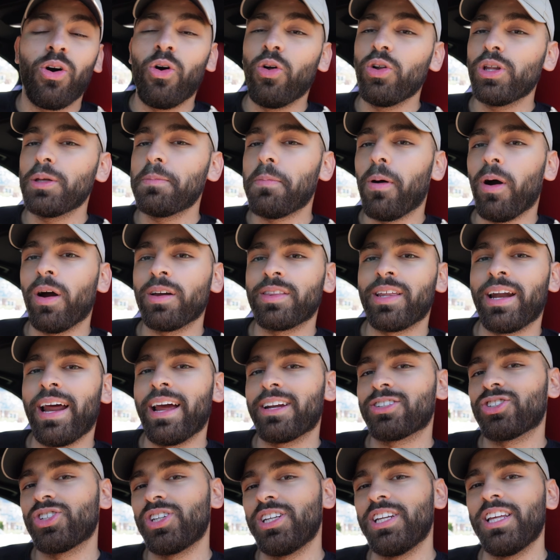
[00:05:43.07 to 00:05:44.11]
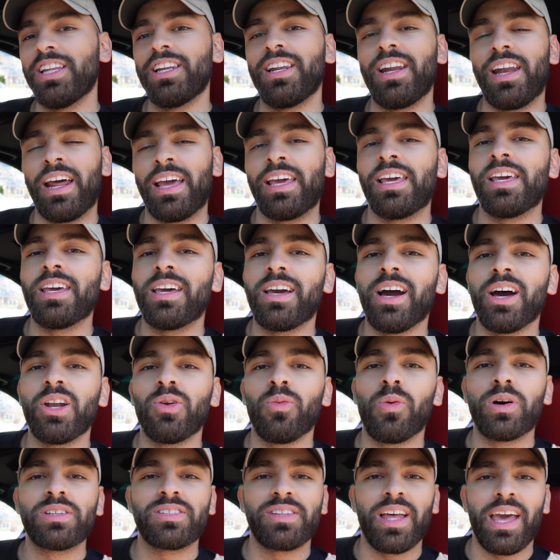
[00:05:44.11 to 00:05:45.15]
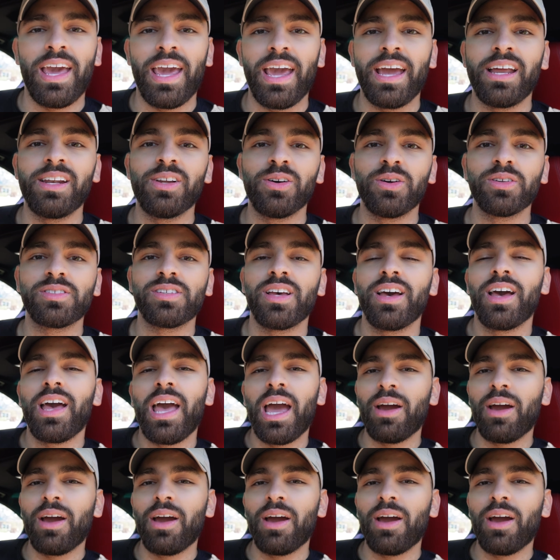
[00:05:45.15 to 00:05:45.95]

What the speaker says: only part that I actually needed a heat gun was the handles.